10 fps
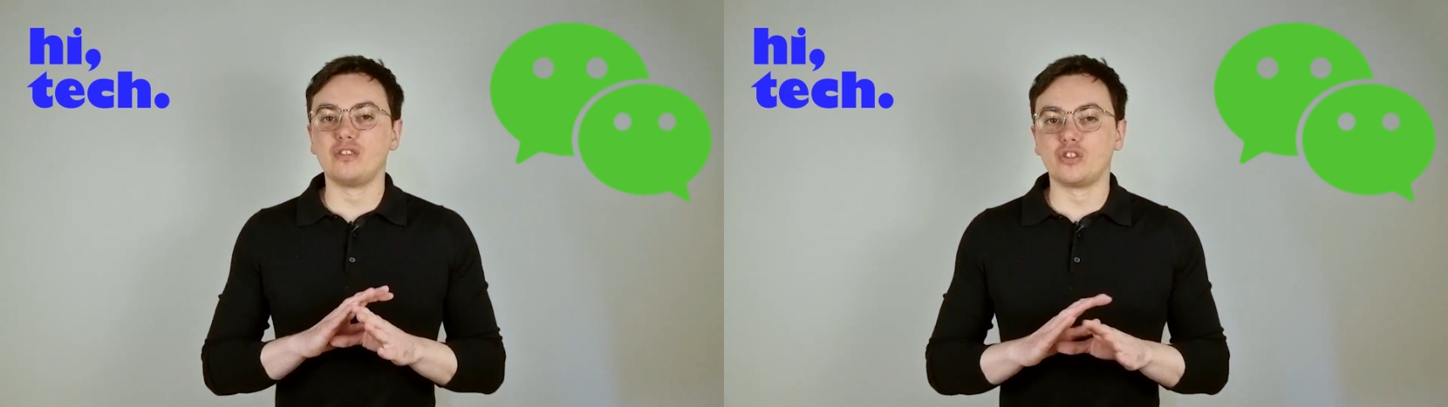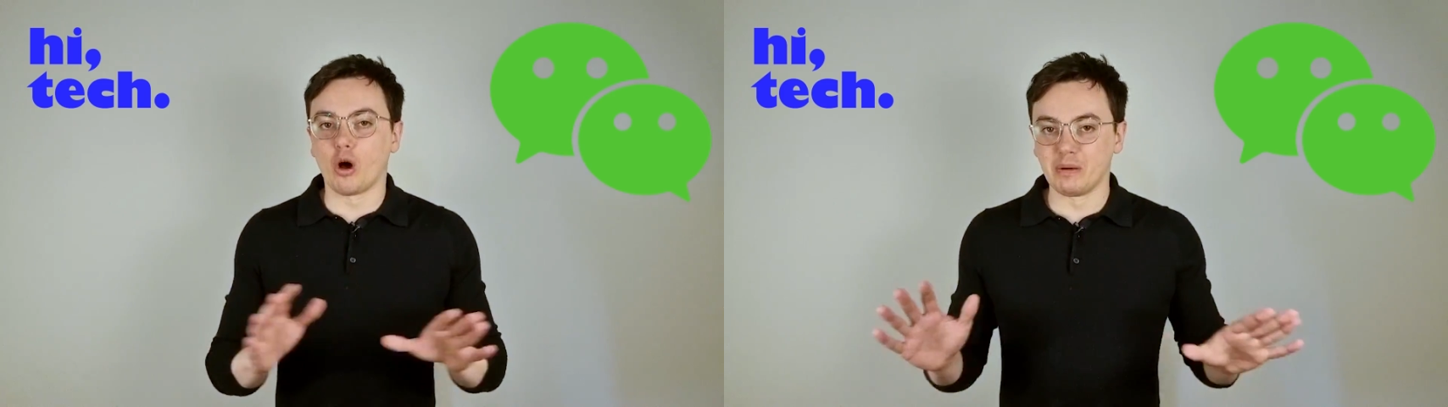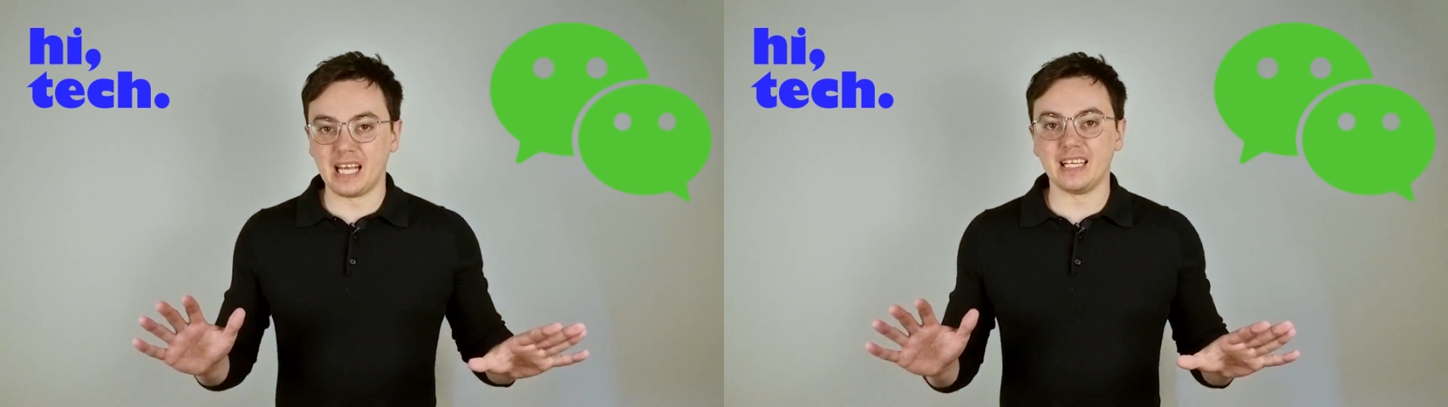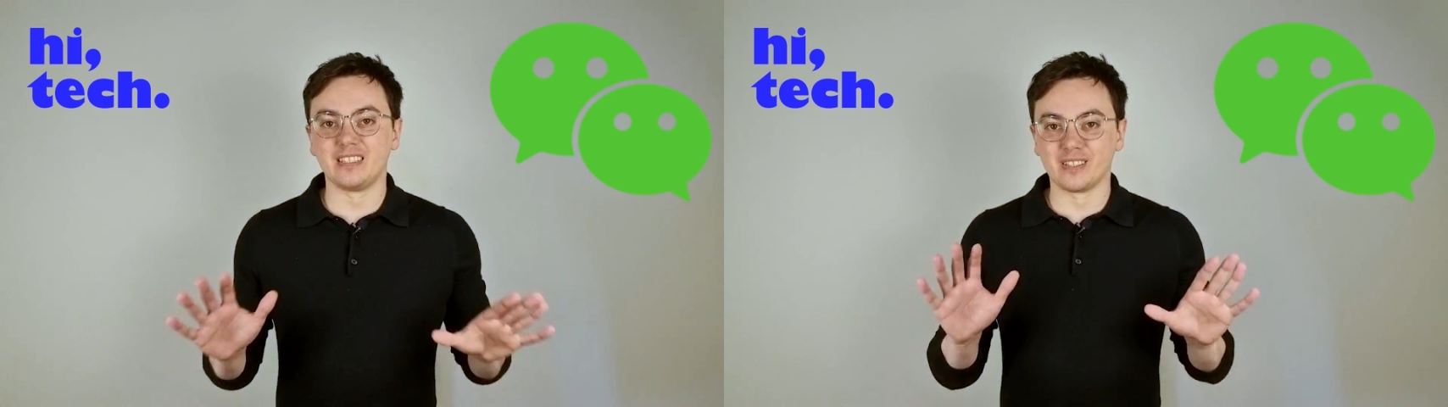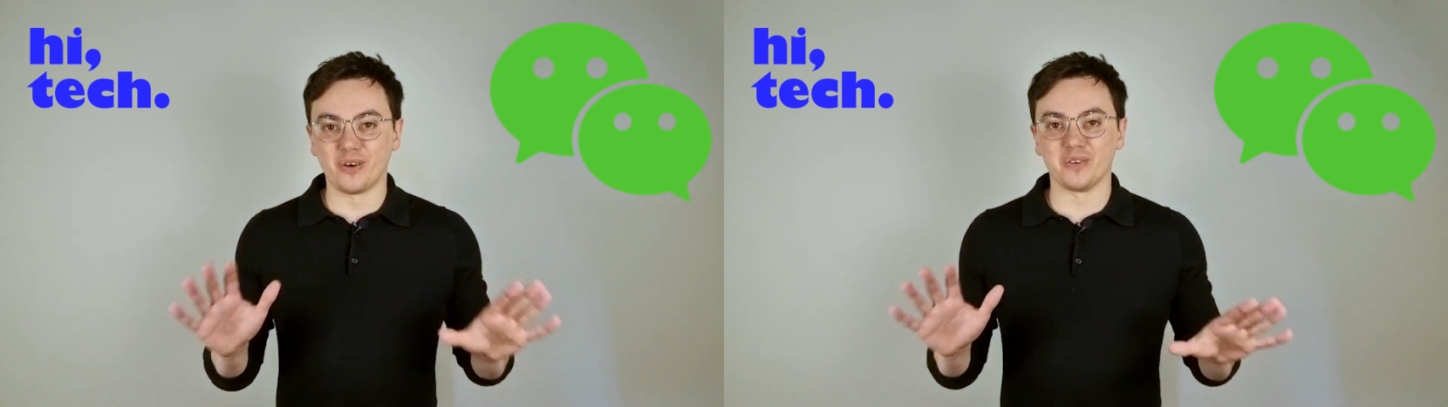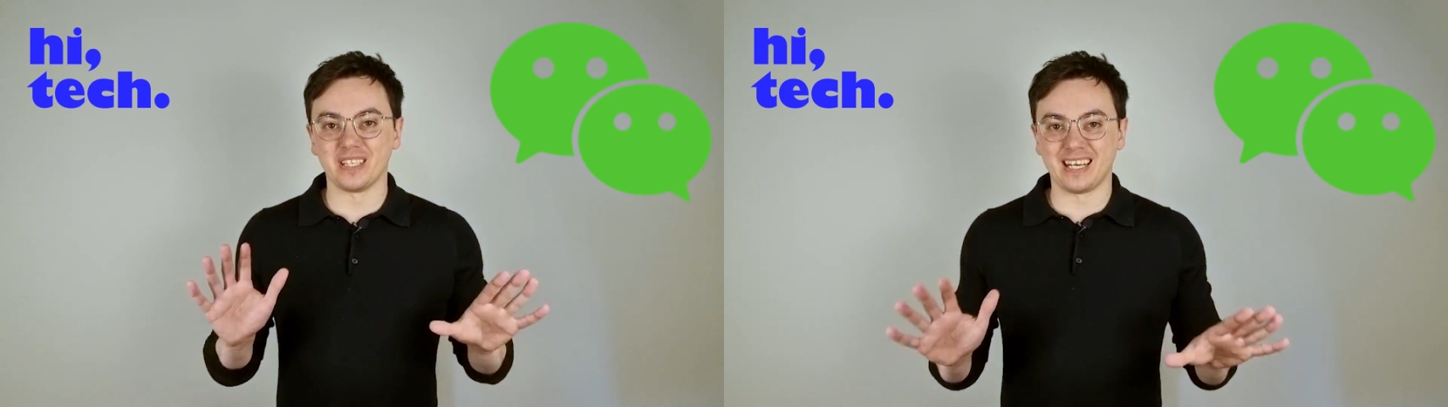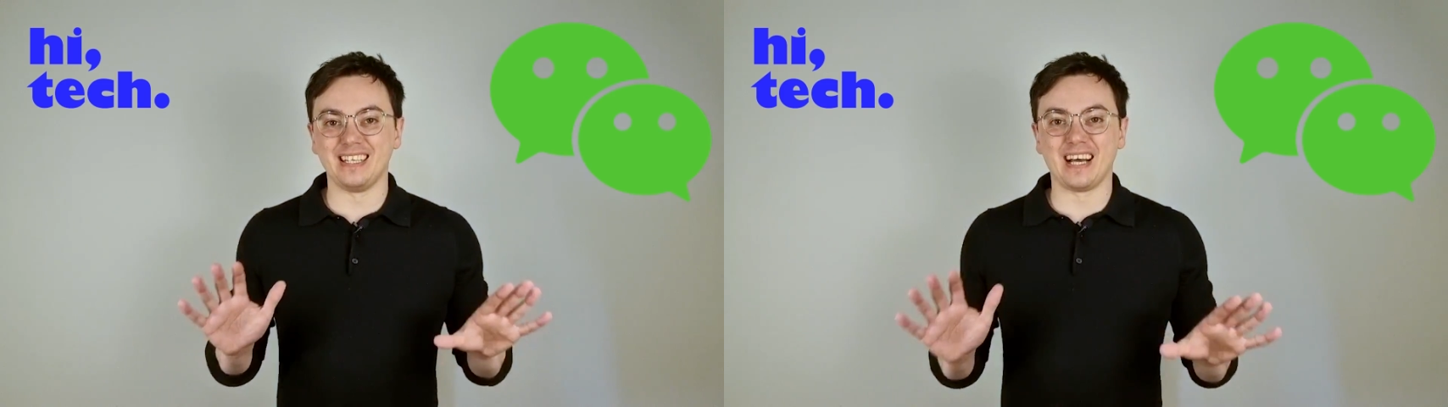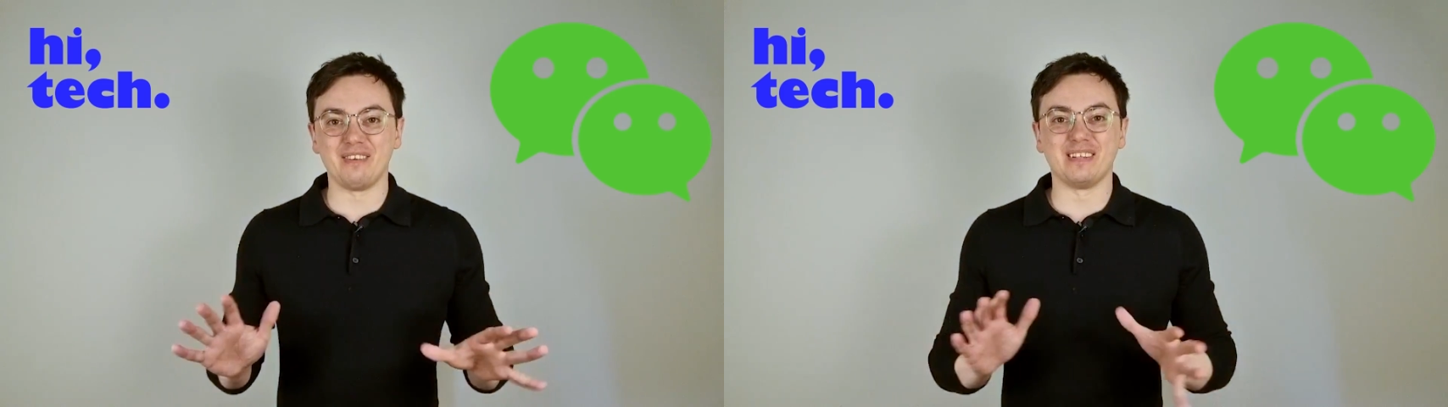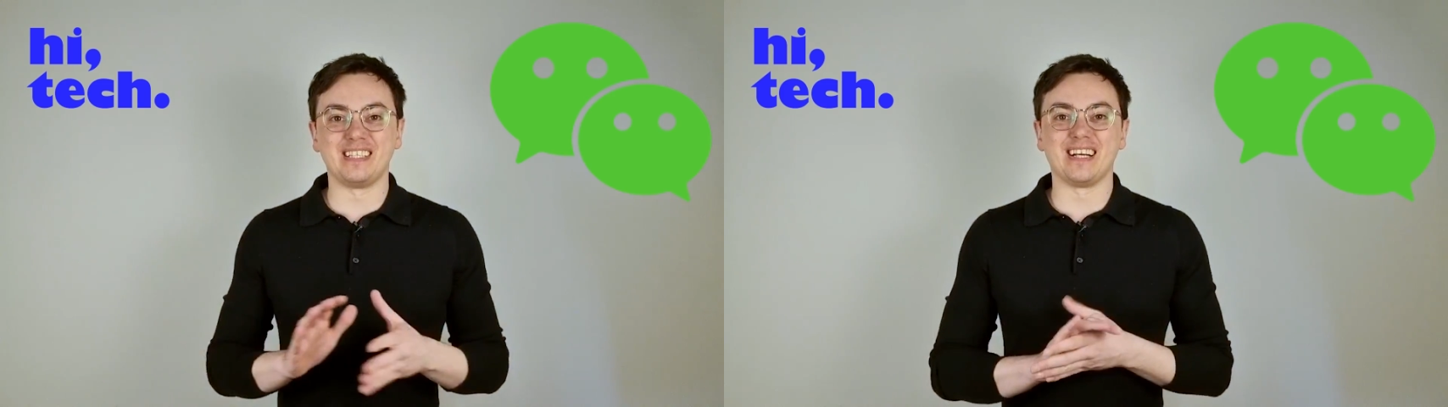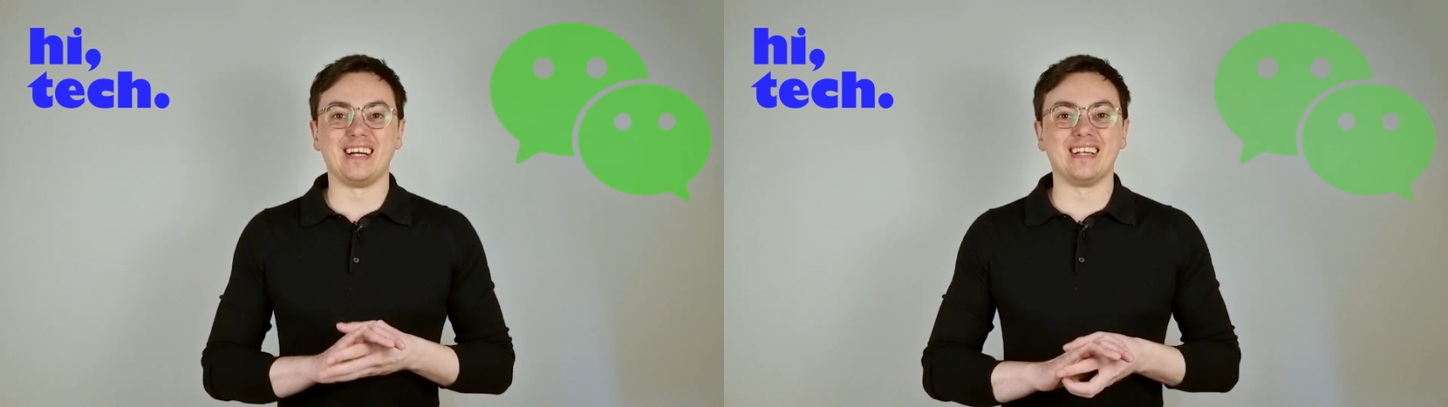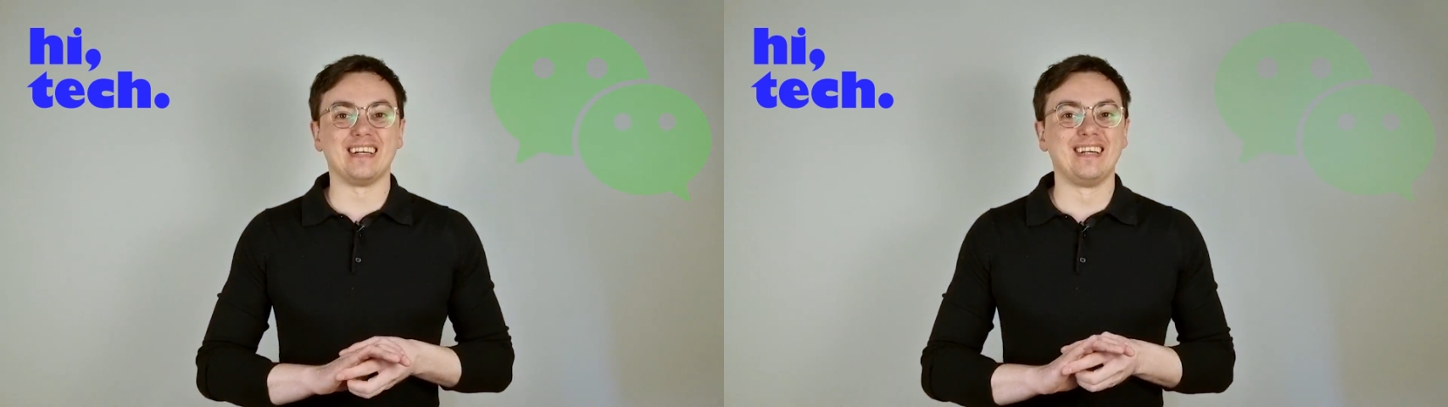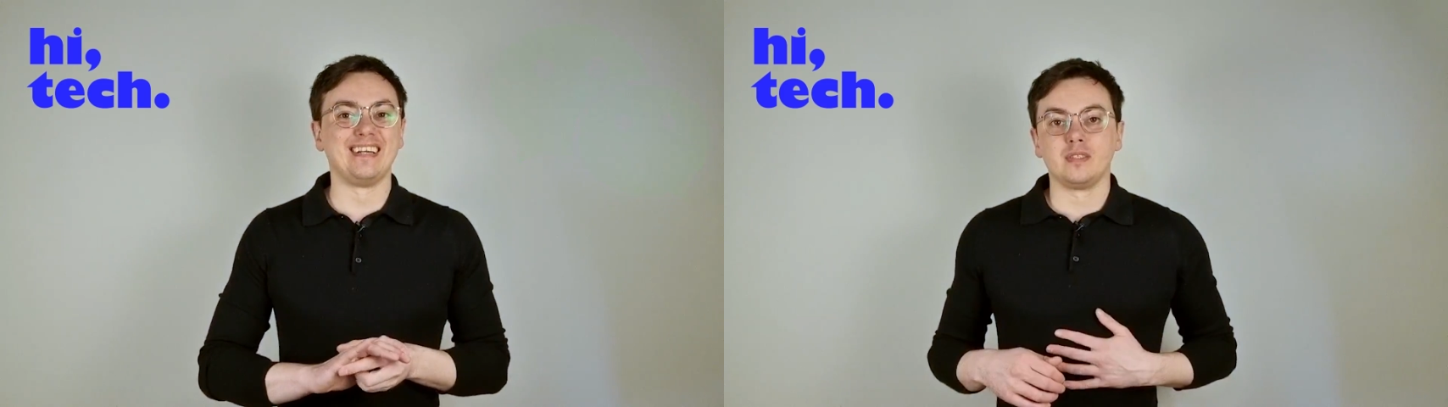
dominates online life in China.